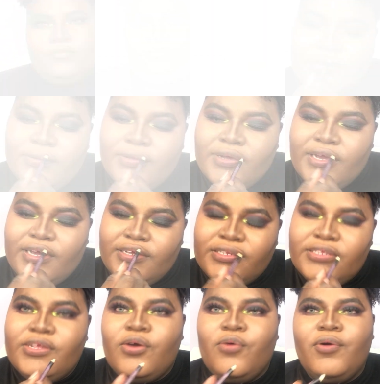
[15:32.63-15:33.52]
So guys,
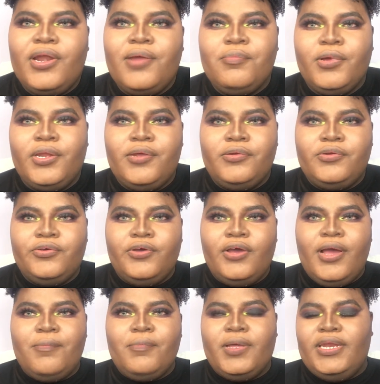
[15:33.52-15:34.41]
now what I'm gonna do,
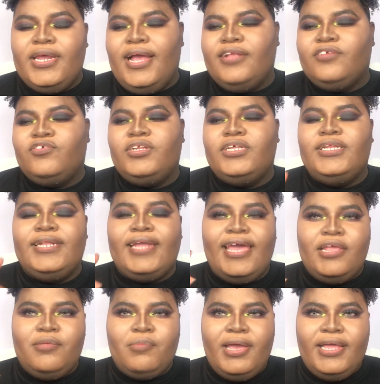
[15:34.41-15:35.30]
I'm gonna actually
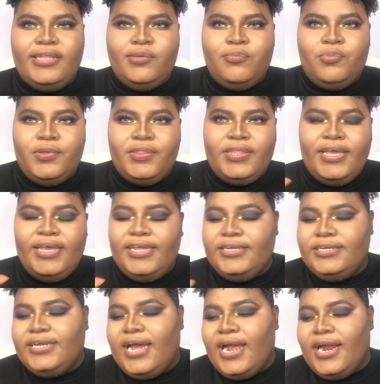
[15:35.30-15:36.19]
line my lip with a
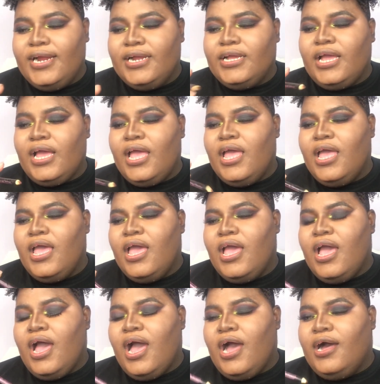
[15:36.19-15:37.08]
dark
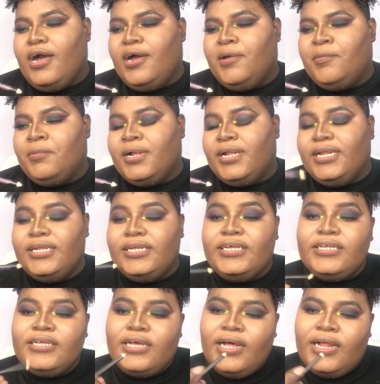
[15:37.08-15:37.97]

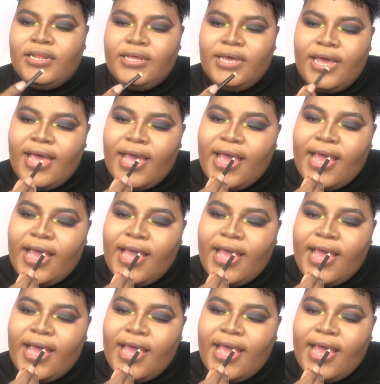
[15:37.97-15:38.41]
clean color